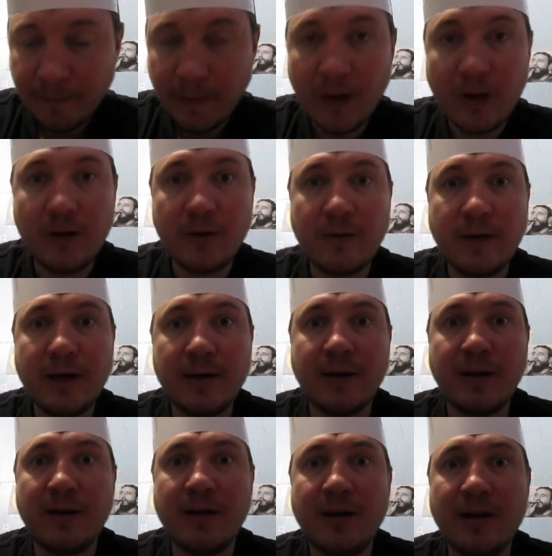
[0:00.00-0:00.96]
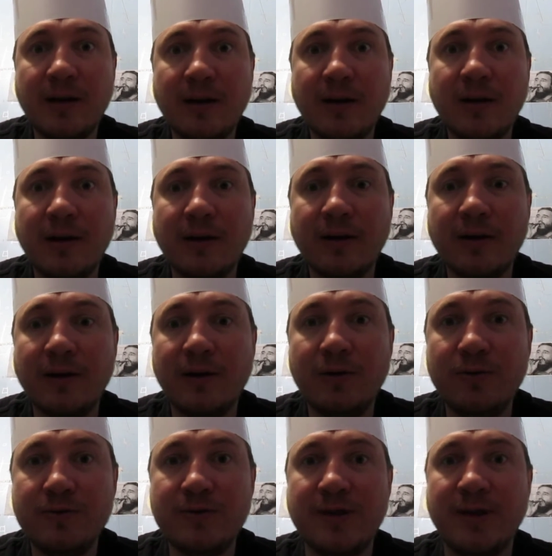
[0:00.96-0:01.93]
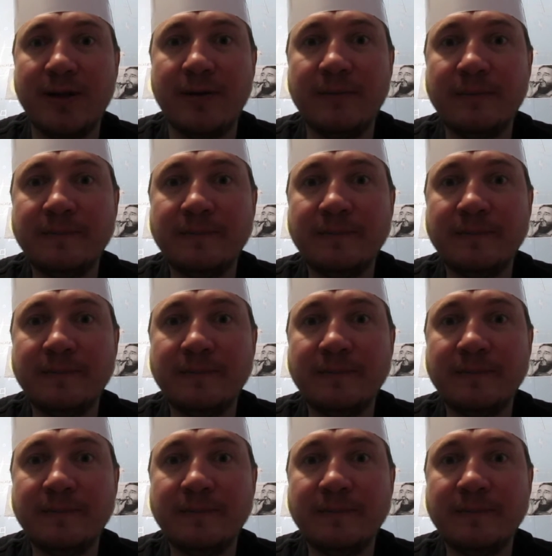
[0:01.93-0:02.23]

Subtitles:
Alright, I think it concludes it.